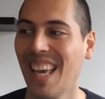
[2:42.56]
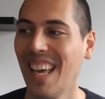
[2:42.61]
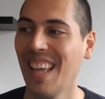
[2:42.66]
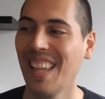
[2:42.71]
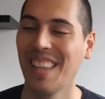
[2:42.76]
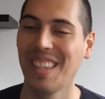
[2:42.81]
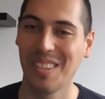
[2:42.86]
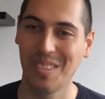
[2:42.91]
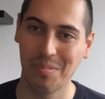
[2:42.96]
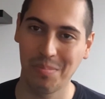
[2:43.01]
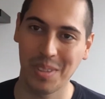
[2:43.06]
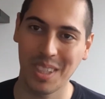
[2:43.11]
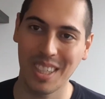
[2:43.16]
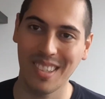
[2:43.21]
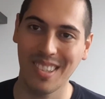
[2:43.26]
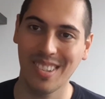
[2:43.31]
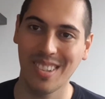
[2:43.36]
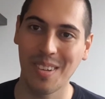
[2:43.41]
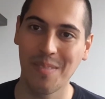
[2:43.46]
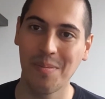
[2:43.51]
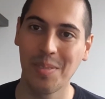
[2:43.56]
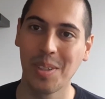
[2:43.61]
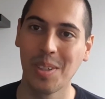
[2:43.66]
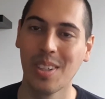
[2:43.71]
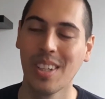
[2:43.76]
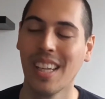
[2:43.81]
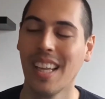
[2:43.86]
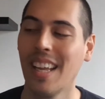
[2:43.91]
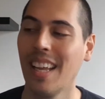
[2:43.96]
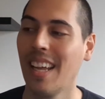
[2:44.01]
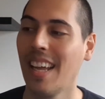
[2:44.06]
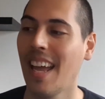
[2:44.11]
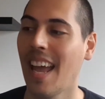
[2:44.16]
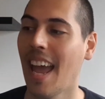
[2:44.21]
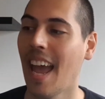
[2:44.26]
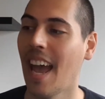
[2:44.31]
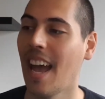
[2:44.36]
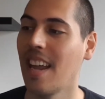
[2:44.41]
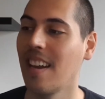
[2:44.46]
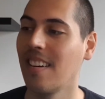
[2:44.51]
It's pretty simple.
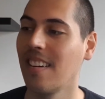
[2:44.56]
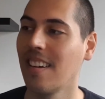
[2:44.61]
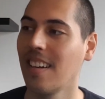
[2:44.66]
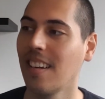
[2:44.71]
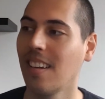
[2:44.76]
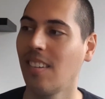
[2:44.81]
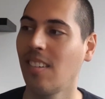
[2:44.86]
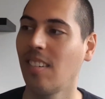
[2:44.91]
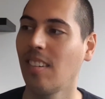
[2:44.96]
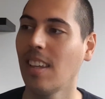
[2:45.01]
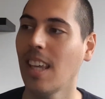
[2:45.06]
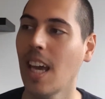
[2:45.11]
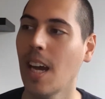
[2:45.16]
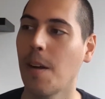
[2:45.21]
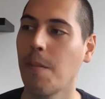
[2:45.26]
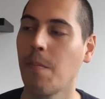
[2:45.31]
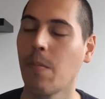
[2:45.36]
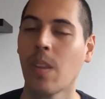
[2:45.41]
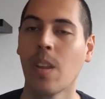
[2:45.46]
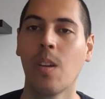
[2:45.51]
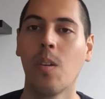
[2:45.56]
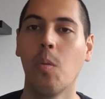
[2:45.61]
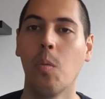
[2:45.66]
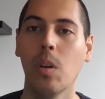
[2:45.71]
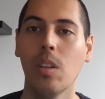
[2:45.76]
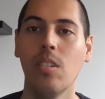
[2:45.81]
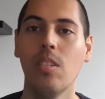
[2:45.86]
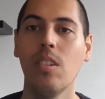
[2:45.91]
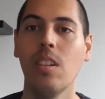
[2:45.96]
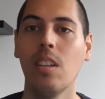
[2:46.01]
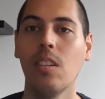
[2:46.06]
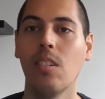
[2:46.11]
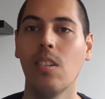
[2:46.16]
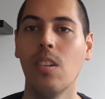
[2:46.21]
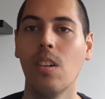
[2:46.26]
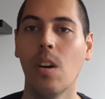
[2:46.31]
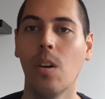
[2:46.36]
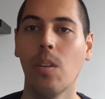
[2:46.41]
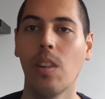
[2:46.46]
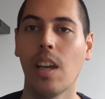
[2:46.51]
And so yeah, what do you need to
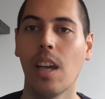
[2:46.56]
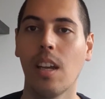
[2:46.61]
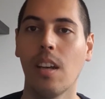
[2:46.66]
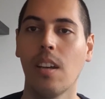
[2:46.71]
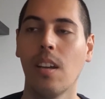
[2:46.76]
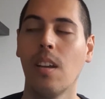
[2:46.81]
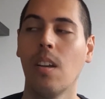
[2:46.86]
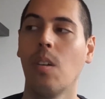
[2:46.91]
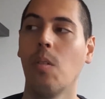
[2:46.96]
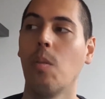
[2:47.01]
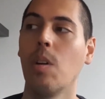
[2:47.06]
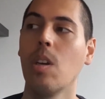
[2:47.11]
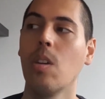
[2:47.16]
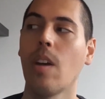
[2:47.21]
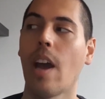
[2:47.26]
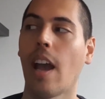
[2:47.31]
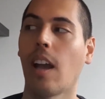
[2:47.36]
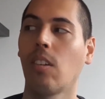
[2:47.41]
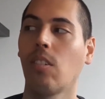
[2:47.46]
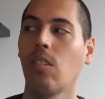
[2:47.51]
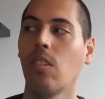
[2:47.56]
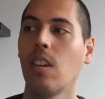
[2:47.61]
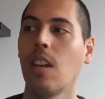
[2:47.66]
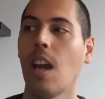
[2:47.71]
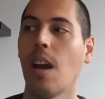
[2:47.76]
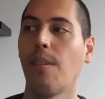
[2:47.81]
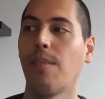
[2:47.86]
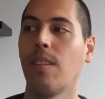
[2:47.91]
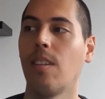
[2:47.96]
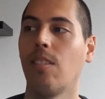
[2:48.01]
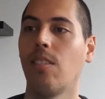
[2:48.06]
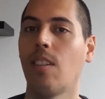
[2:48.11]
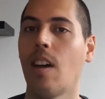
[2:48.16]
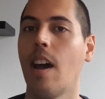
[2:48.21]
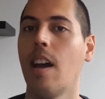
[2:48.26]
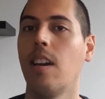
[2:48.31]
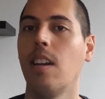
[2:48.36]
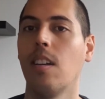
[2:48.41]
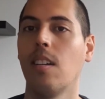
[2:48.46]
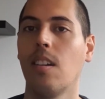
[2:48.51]
know then when you actually have
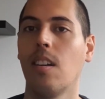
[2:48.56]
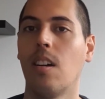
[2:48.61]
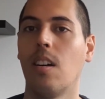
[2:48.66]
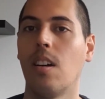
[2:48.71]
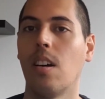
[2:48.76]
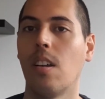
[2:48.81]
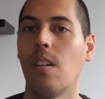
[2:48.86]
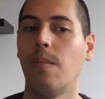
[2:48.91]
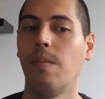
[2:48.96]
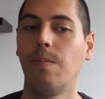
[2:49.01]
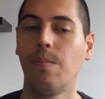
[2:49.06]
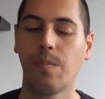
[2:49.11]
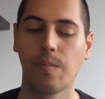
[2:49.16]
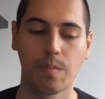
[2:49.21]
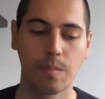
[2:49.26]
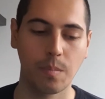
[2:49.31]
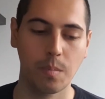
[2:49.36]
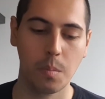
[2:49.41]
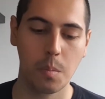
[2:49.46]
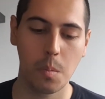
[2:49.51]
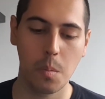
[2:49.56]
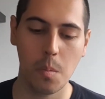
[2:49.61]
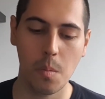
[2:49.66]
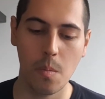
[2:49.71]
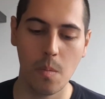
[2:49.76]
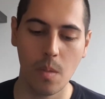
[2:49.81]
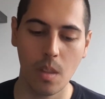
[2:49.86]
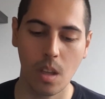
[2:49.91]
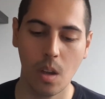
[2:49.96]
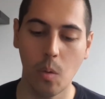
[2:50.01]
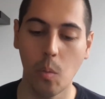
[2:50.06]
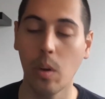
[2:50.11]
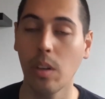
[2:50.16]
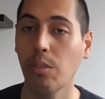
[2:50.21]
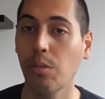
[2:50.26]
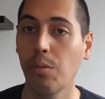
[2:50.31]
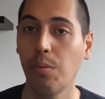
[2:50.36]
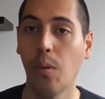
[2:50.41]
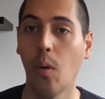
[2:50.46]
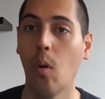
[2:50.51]
decided on
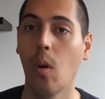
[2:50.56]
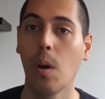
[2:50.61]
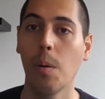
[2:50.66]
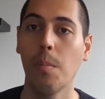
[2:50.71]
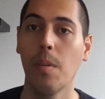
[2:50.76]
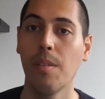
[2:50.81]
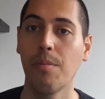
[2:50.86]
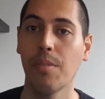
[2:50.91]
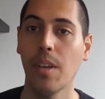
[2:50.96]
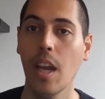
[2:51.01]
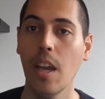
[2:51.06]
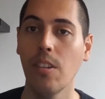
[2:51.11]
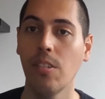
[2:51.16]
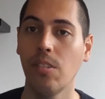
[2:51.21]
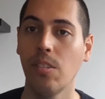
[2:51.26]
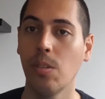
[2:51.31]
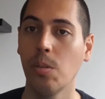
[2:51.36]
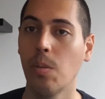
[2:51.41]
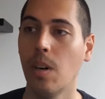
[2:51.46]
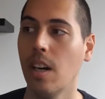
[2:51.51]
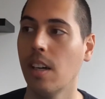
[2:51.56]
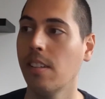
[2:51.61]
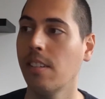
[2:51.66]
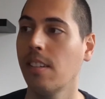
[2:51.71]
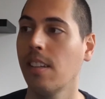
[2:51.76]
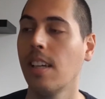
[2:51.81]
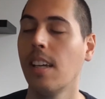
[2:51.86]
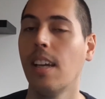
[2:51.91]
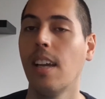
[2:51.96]
which form of case you want?